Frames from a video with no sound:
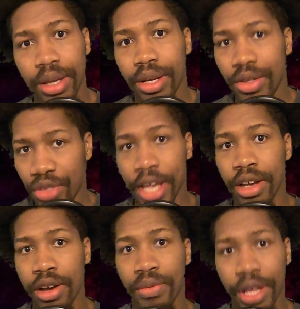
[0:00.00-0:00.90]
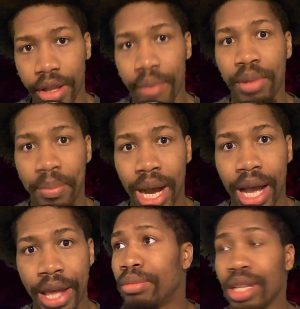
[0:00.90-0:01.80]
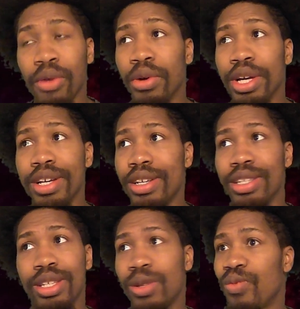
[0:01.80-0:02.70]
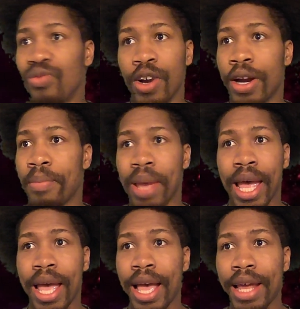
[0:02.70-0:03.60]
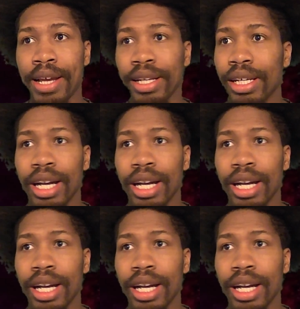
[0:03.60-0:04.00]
think of when it comes to mind. It was very bad.